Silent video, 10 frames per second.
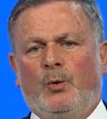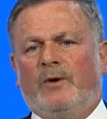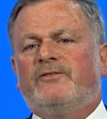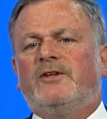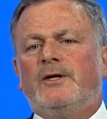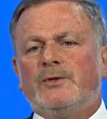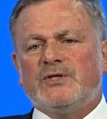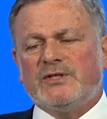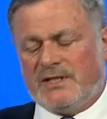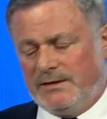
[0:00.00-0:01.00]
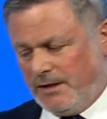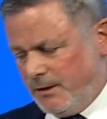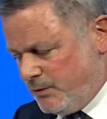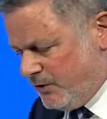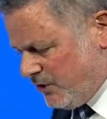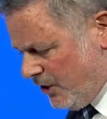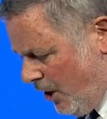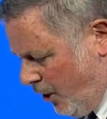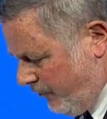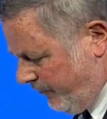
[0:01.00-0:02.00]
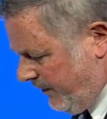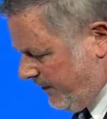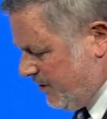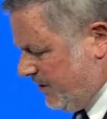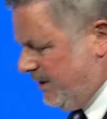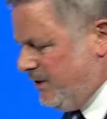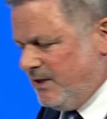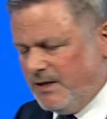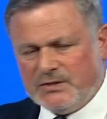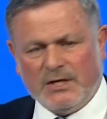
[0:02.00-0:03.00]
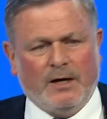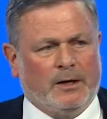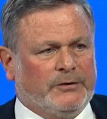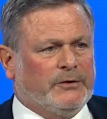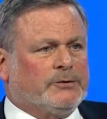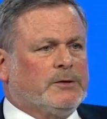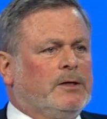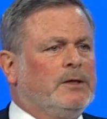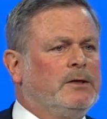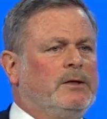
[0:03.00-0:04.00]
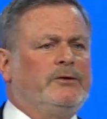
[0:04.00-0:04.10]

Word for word: who have thousands and thousands of anesthesias under, uh,